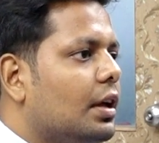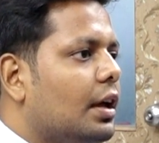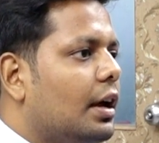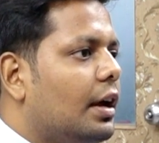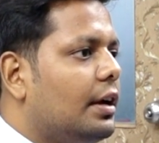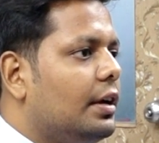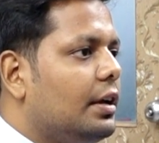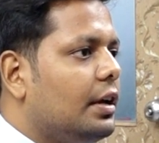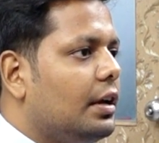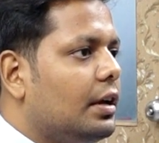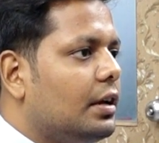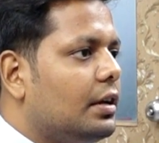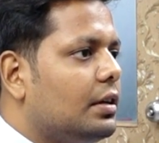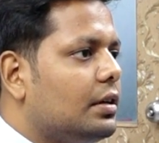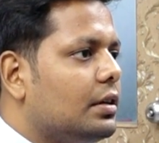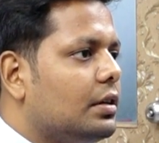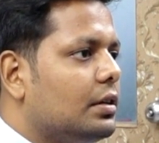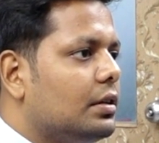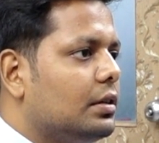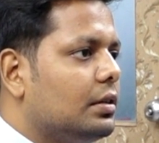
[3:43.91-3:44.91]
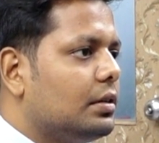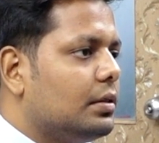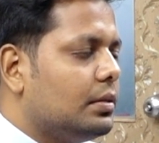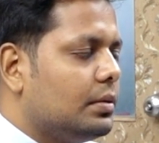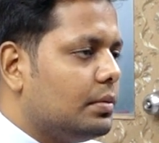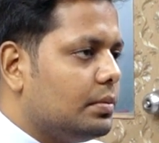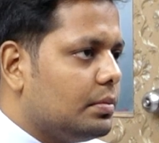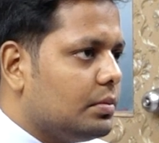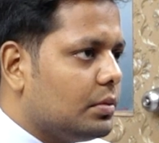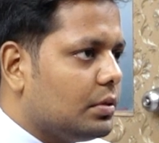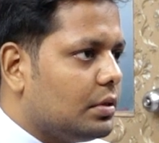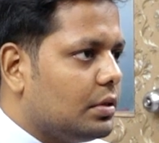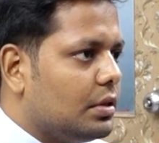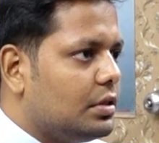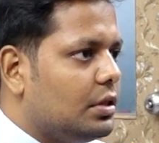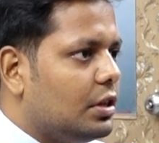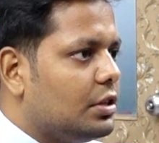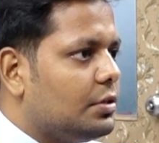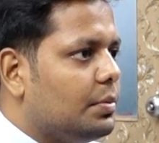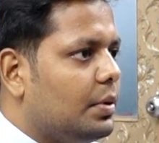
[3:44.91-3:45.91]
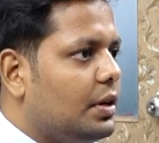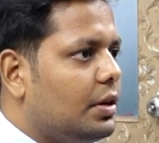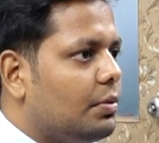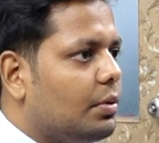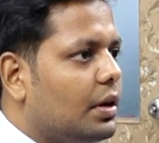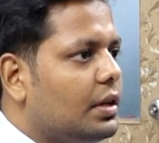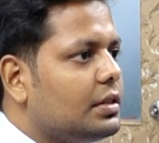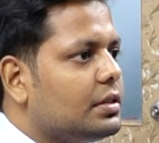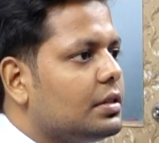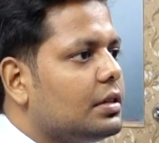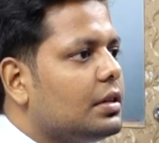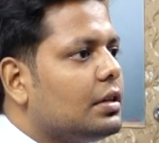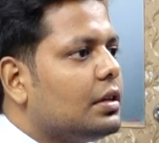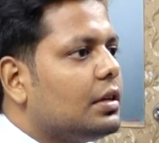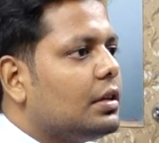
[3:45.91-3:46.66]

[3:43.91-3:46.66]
and here the judgment was